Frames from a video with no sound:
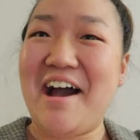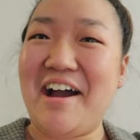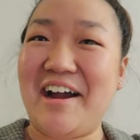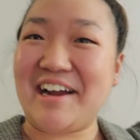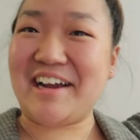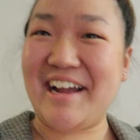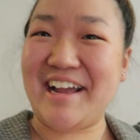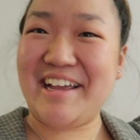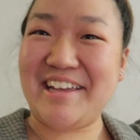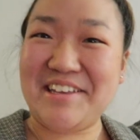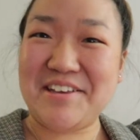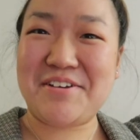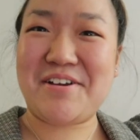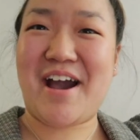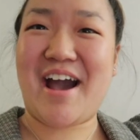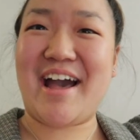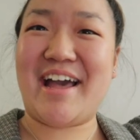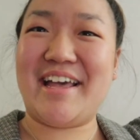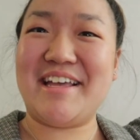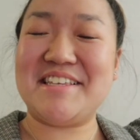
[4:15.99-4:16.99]
All right, you
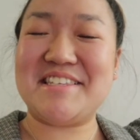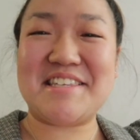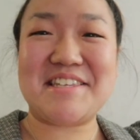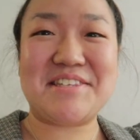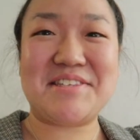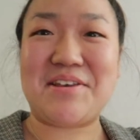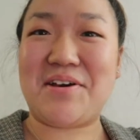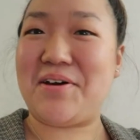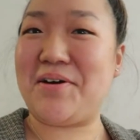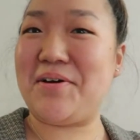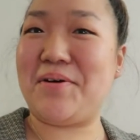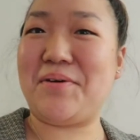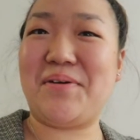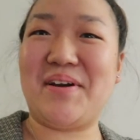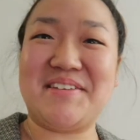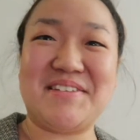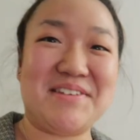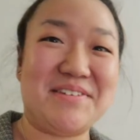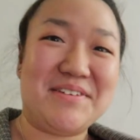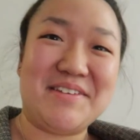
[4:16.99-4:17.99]
guys, so
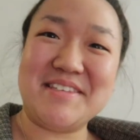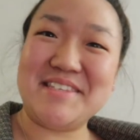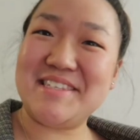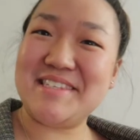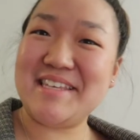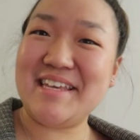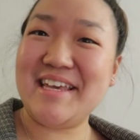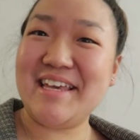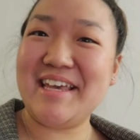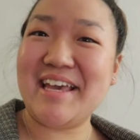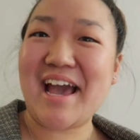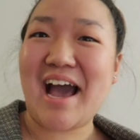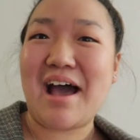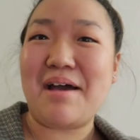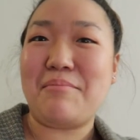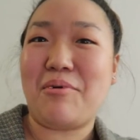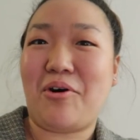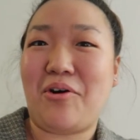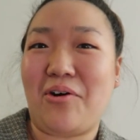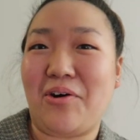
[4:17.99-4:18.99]
as you can see,
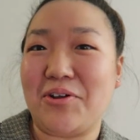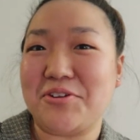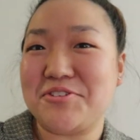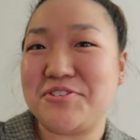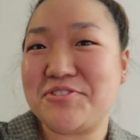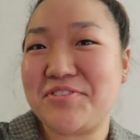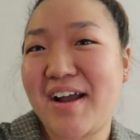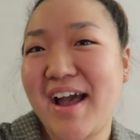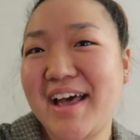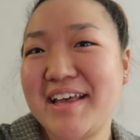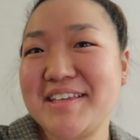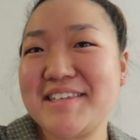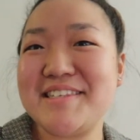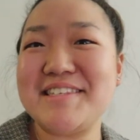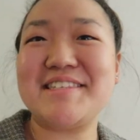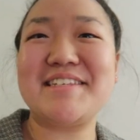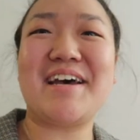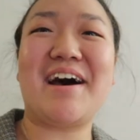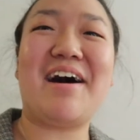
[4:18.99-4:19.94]
I'm all dressed.